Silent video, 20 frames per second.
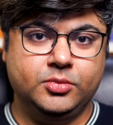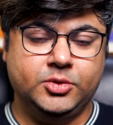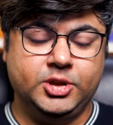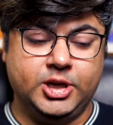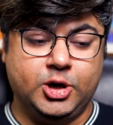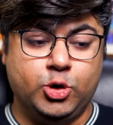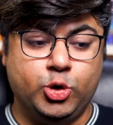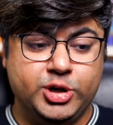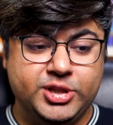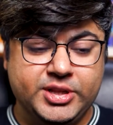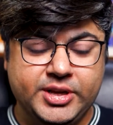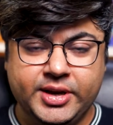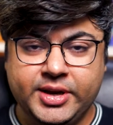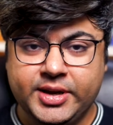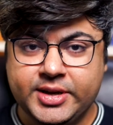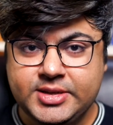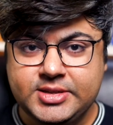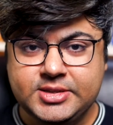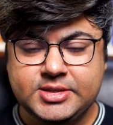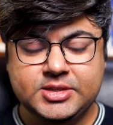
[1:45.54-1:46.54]
The good thing
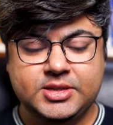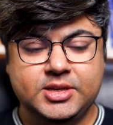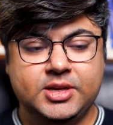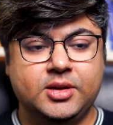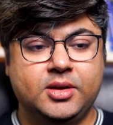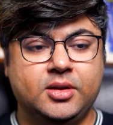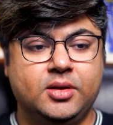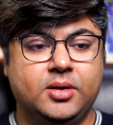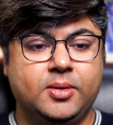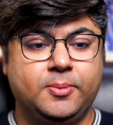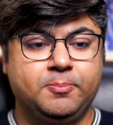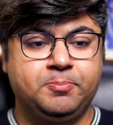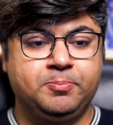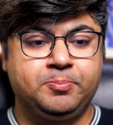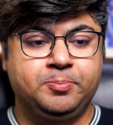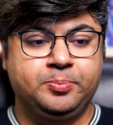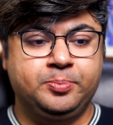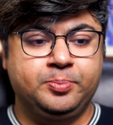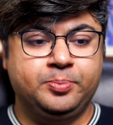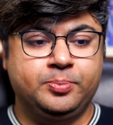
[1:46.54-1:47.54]
is
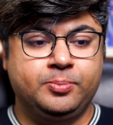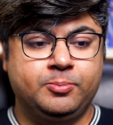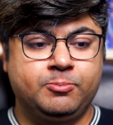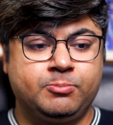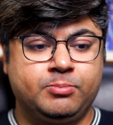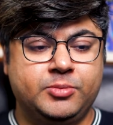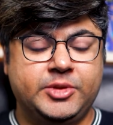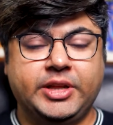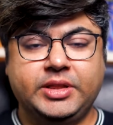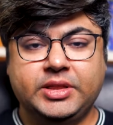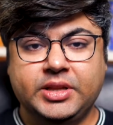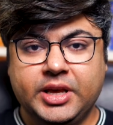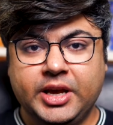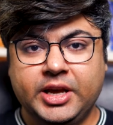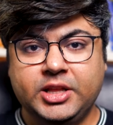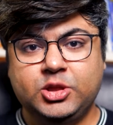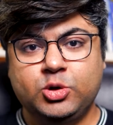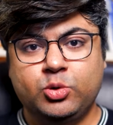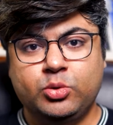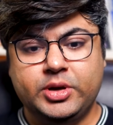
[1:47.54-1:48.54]
that
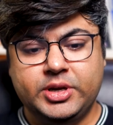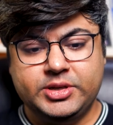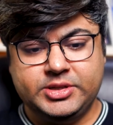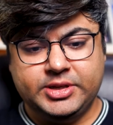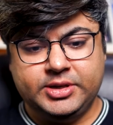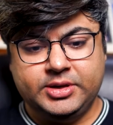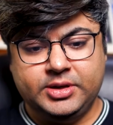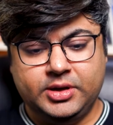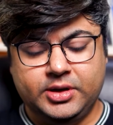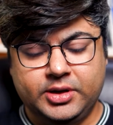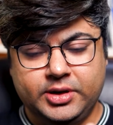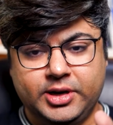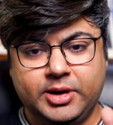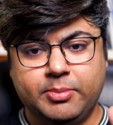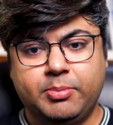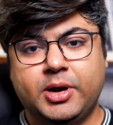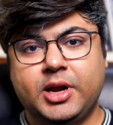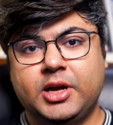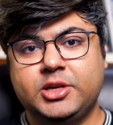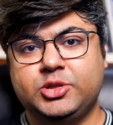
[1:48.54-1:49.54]
Ketu is in
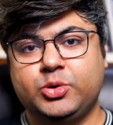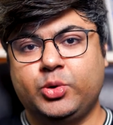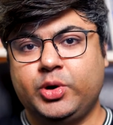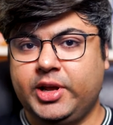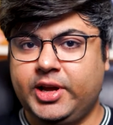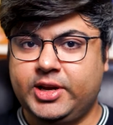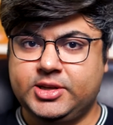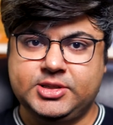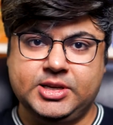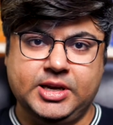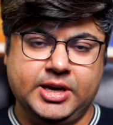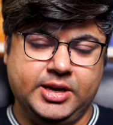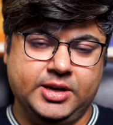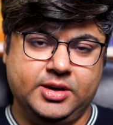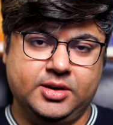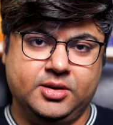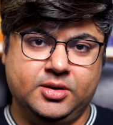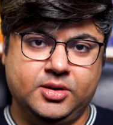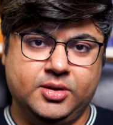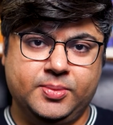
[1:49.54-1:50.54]
Libra zodiac
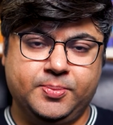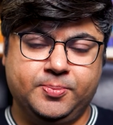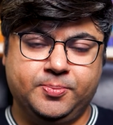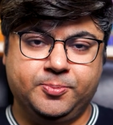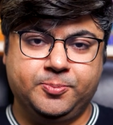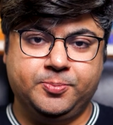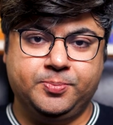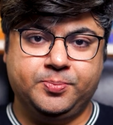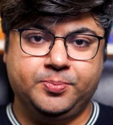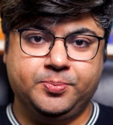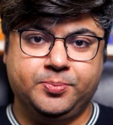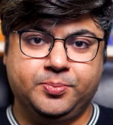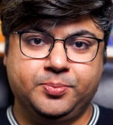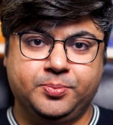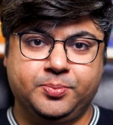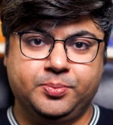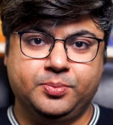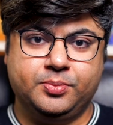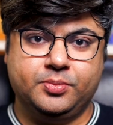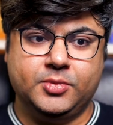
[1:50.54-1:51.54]
sign.
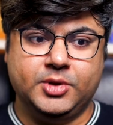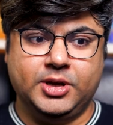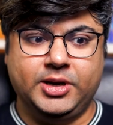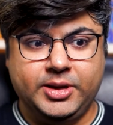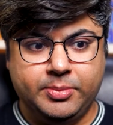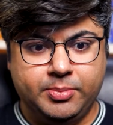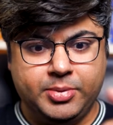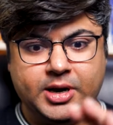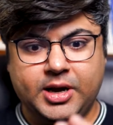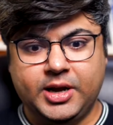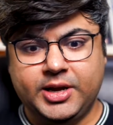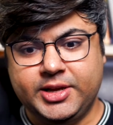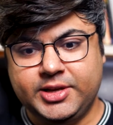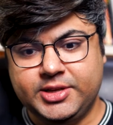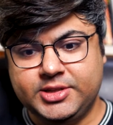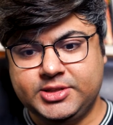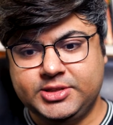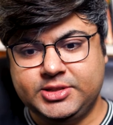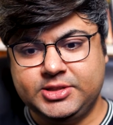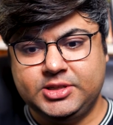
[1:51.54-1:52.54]
Libra
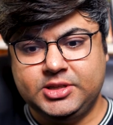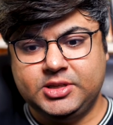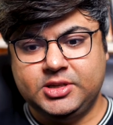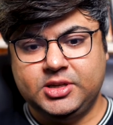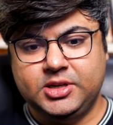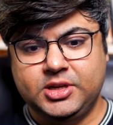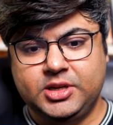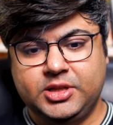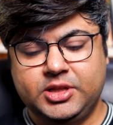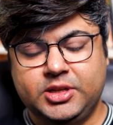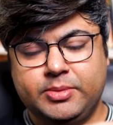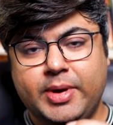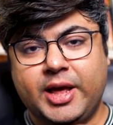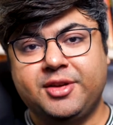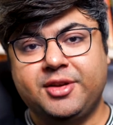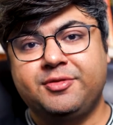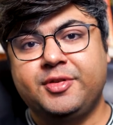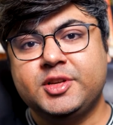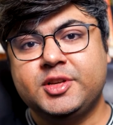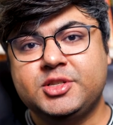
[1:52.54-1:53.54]
is the
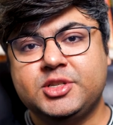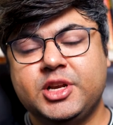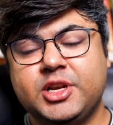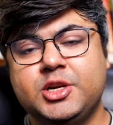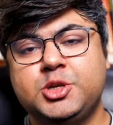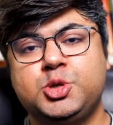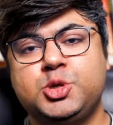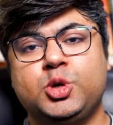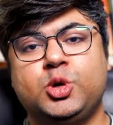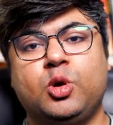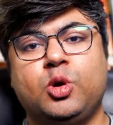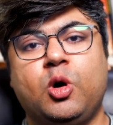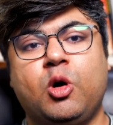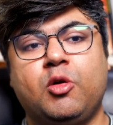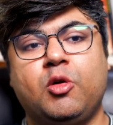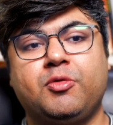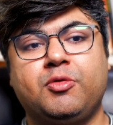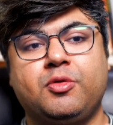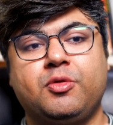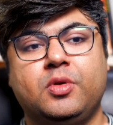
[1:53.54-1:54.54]
manifestation
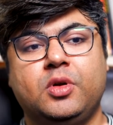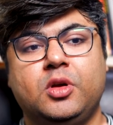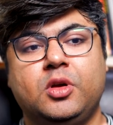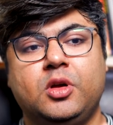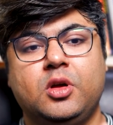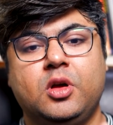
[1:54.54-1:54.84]
of